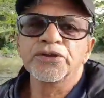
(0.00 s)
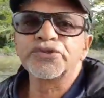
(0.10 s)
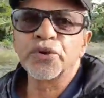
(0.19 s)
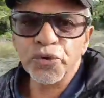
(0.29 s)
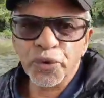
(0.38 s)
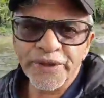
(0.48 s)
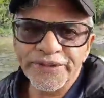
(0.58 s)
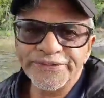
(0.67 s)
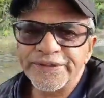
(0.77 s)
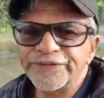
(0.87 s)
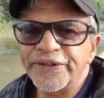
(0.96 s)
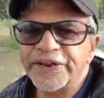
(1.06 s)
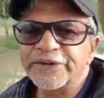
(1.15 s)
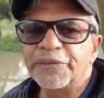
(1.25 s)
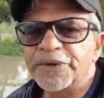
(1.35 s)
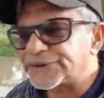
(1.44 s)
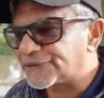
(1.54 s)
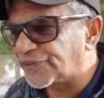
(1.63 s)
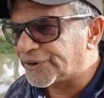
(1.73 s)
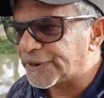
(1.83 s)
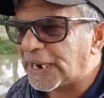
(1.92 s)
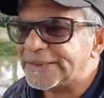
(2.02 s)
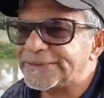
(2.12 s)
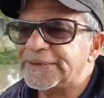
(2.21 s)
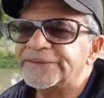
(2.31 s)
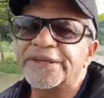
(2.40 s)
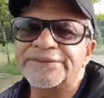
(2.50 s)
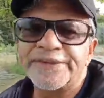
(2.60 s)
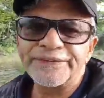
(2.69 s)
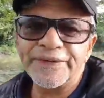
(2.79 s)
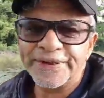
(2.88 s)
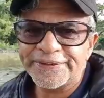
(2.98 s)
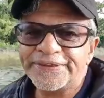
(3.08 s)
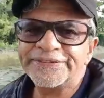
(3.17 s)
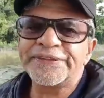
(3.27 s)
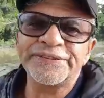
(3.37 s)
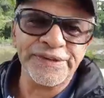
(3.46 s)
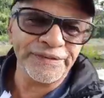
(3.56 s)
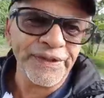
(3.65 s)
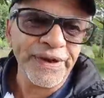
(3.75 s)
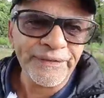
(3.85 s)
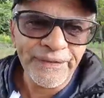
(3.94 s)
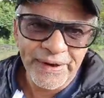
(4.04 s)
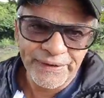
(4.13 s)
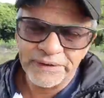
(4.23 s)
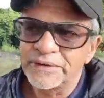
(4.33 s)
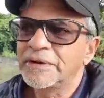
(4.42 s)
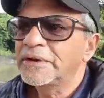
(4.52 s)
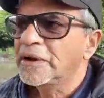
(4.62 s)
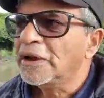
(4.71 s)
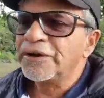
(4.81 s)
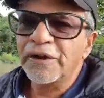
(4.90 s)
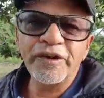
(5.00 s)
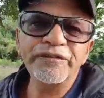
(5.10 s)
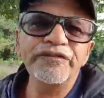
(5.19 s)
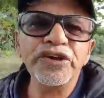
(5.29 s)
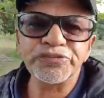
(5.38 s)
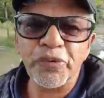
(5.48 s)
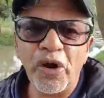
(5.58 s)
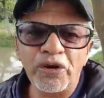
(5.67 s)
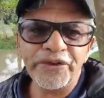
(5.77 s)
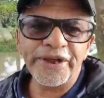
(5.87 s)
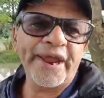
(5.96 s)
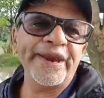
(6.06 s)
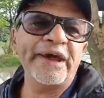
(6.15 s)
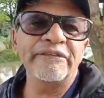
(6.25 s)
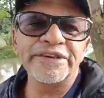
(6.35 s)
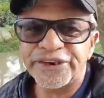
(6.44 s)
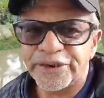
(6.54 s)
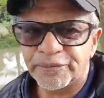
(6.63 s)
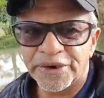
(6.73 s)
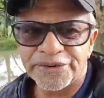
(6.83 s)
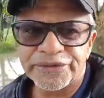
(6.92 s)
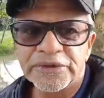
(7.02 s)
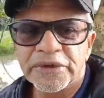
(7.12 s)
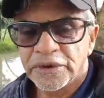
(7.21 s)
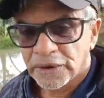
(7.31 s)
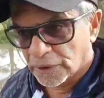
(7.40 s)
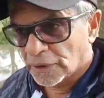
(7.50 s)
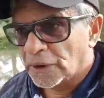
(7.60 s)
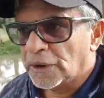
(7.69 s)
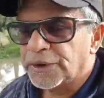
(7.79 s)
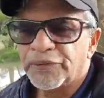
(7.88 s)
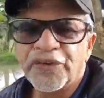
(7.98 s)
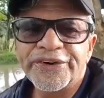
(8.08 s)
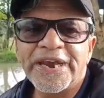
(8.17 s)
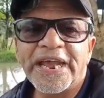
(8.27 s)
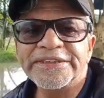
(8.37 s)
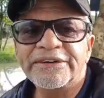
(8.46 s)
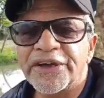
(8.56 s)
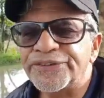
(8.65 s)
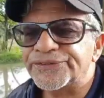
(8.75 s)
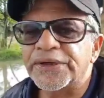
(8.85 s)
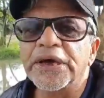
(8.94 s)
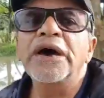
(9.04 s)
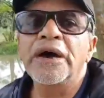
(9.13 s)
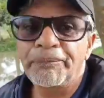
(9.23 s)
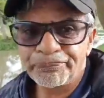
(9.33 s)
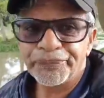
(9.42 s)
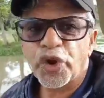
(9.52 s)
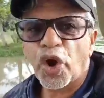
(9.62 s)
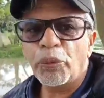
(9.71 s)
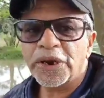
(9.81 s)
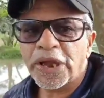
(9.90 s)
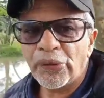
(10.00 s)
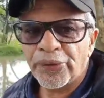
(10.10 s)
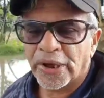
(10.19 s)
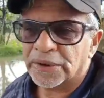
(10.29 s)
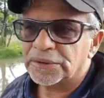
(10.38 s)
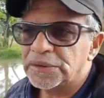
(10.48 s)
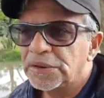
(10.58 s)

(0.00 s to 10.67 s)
So you get the synthetic fertilizer, the synthetic this, the synthetic that. But when we were small, we had our vegetables. The fertilizer was normal cow dung.